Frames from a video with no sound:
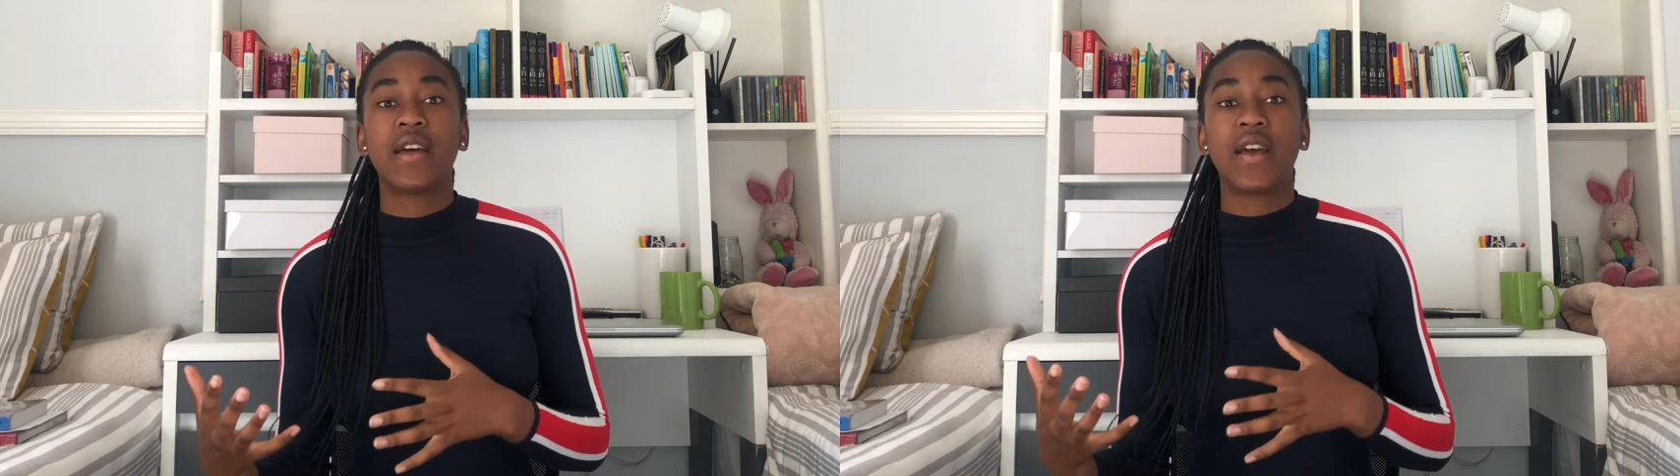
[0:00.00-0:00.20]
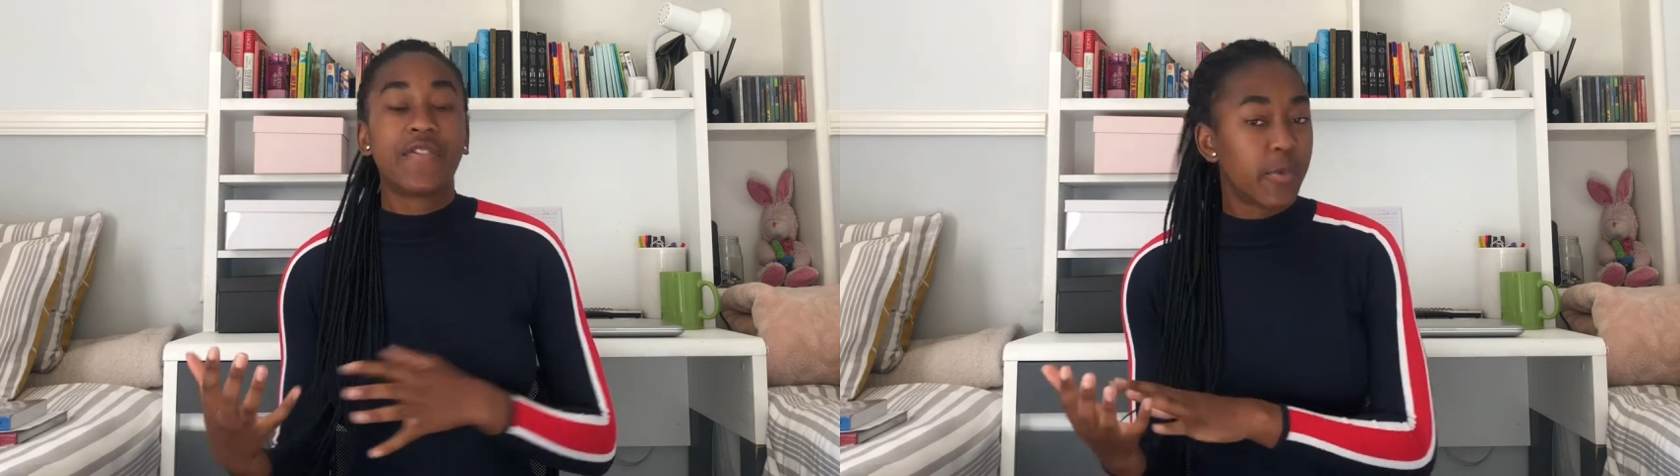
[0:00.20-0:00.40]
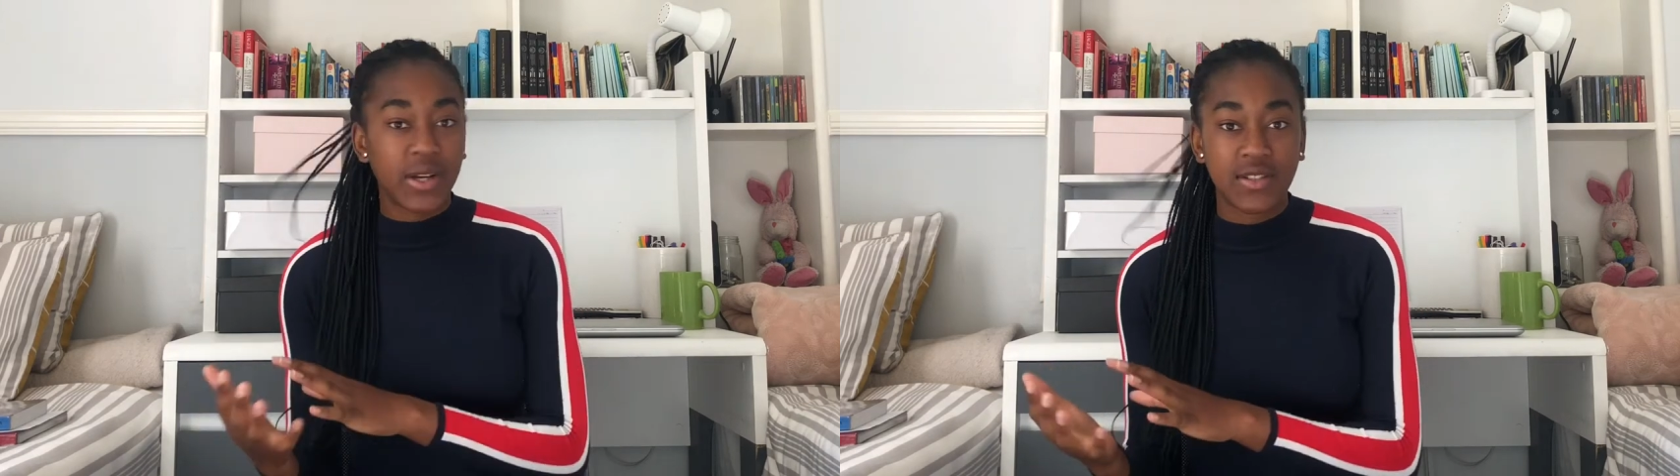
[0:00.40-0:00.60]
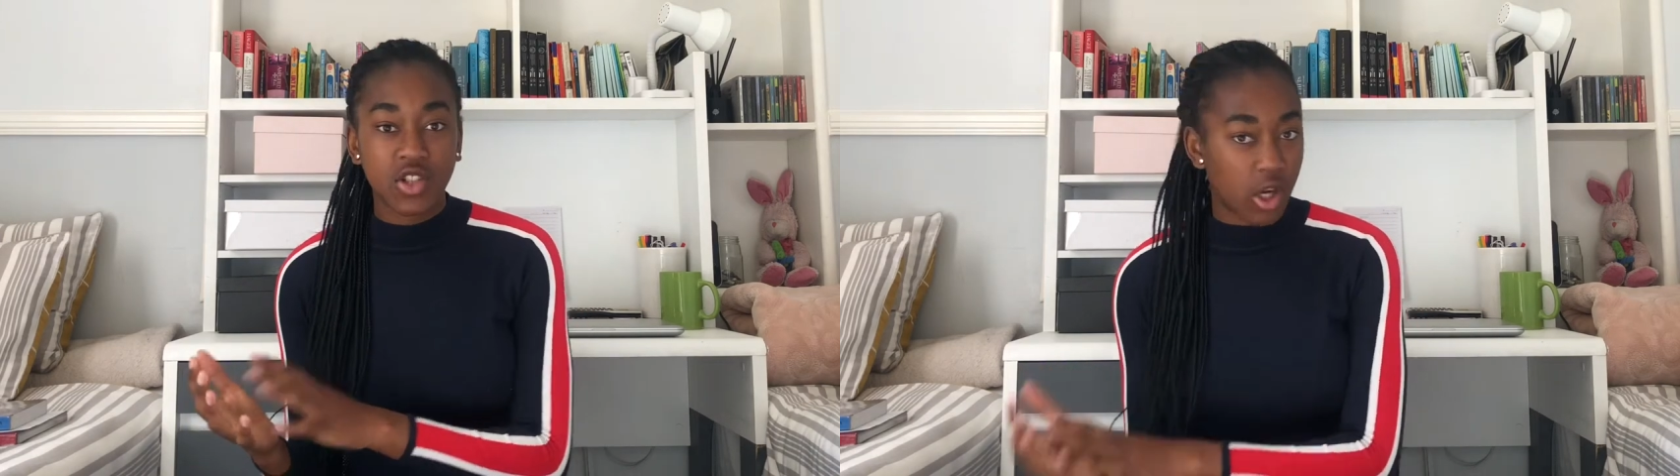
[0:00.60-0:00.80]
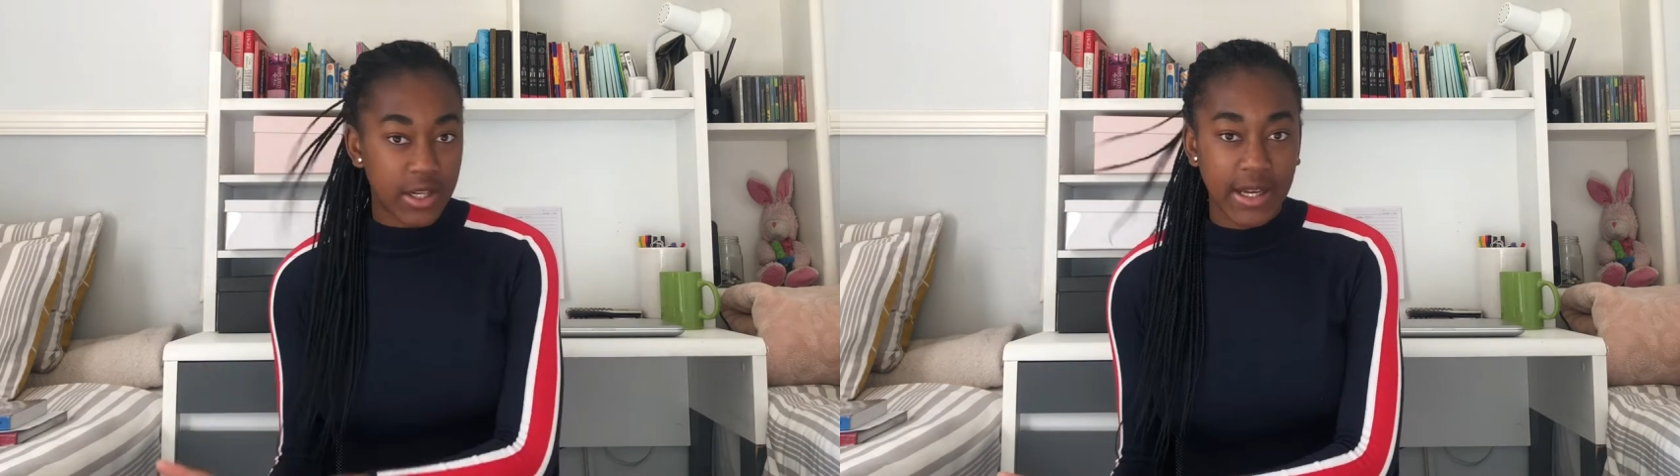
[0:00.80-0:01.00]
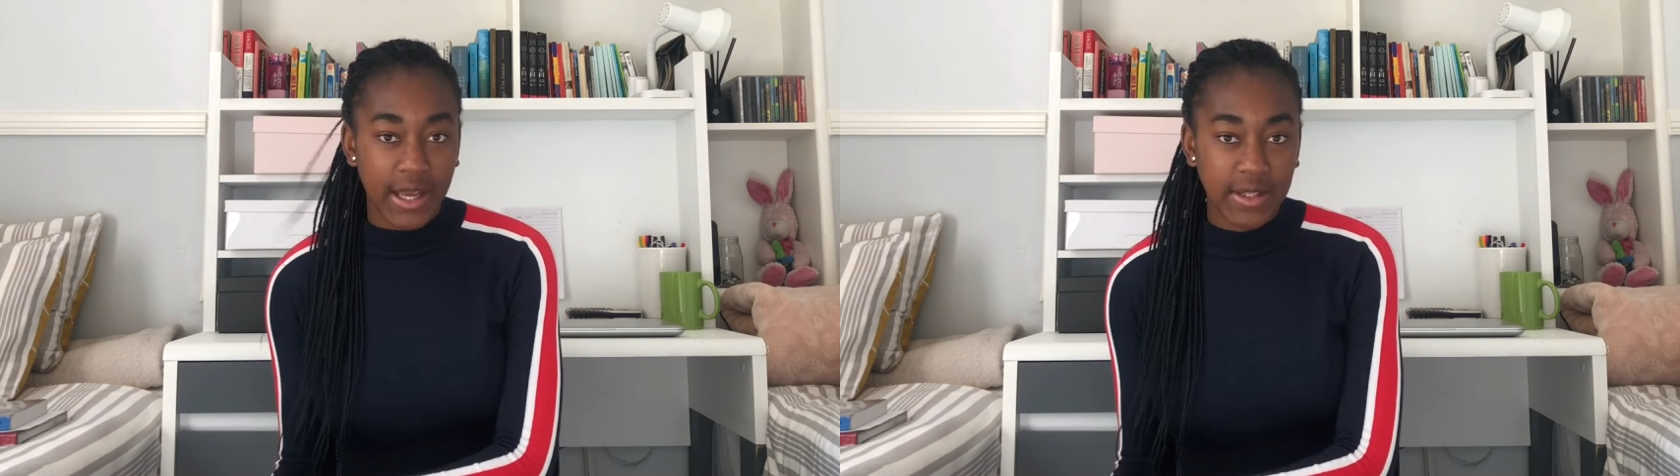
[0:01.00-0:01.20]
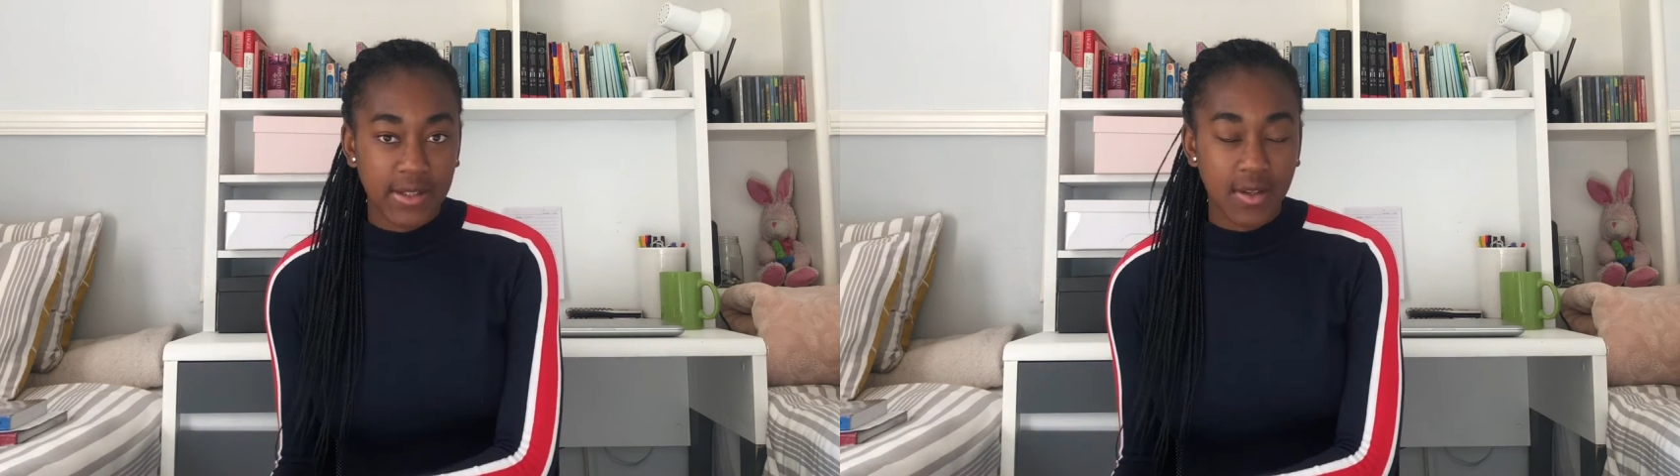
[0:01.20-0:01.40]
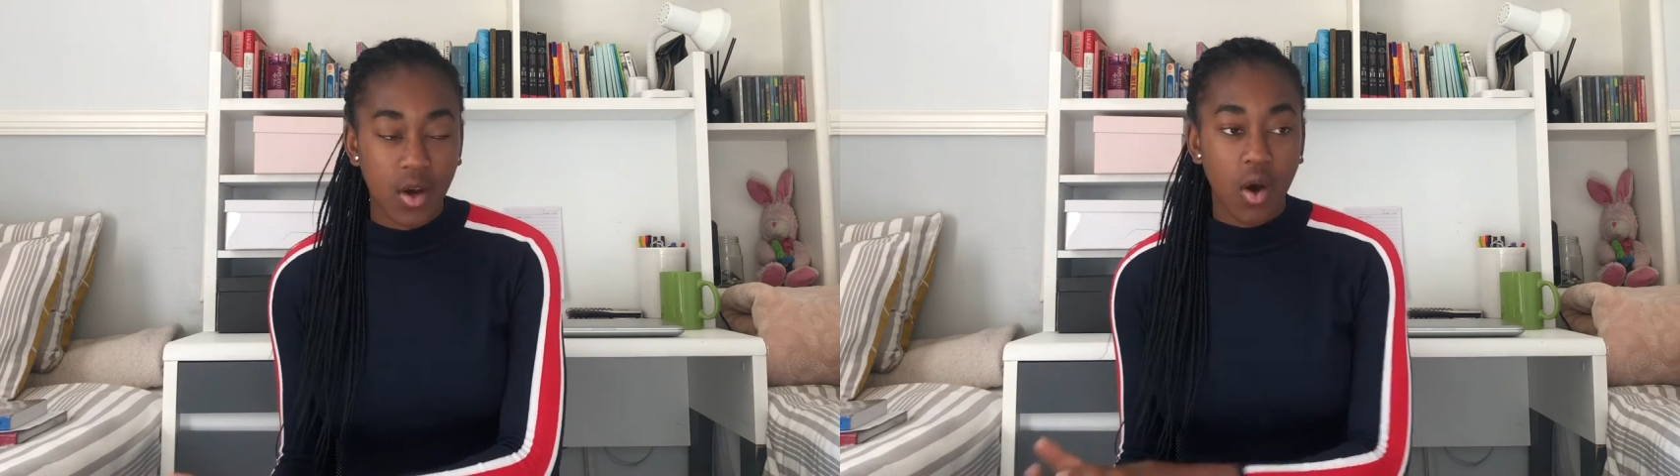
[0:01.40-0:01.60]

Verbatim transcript: everyone started late,